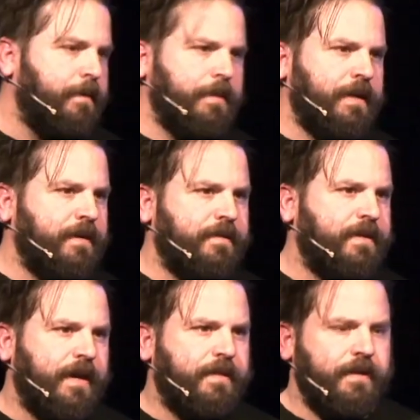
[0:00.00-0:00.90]
him in his
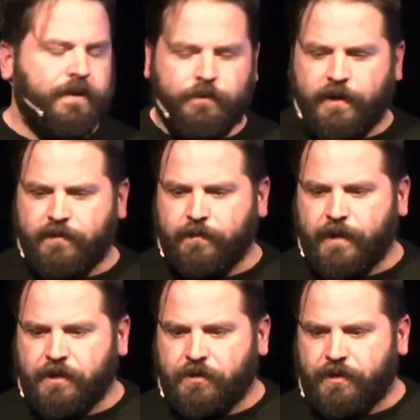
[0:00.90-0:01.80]
death and
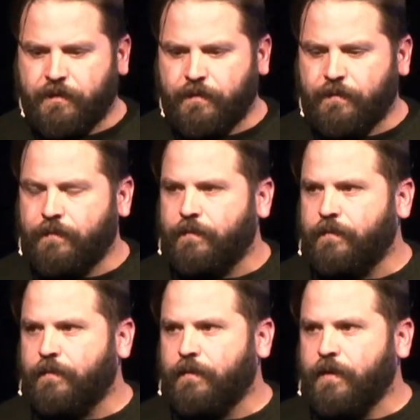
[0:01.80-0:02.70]
resurrection.
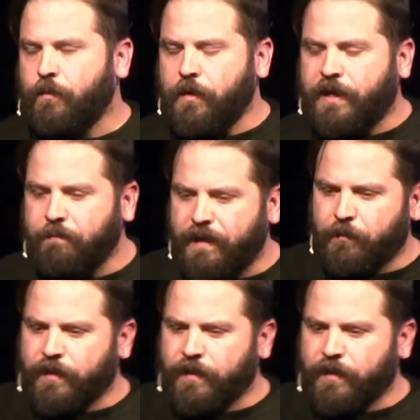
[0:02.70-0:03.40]
We can be